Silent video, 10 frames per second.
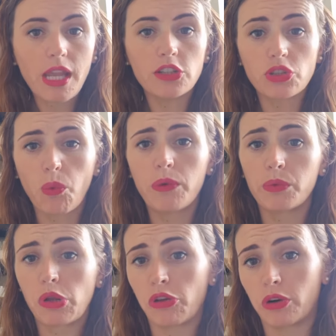So when
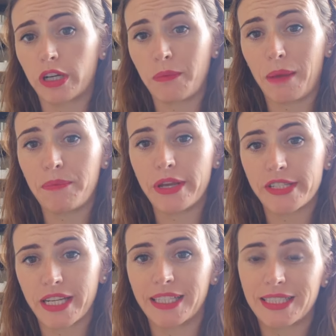we're talking about
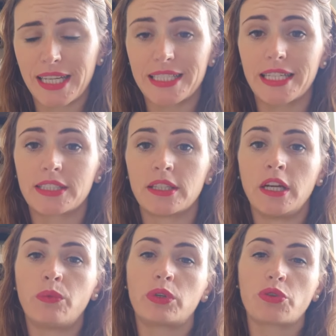beauty and aesthetics,
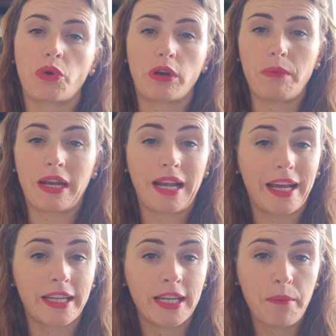we're talking about
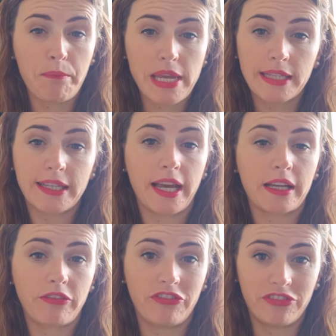like BTEC,
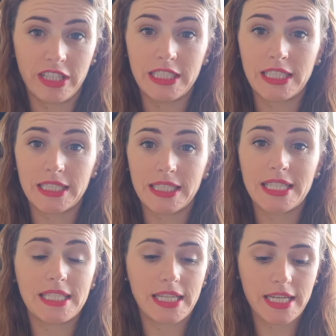
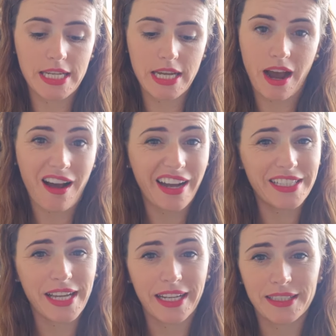VTCT, ITEC,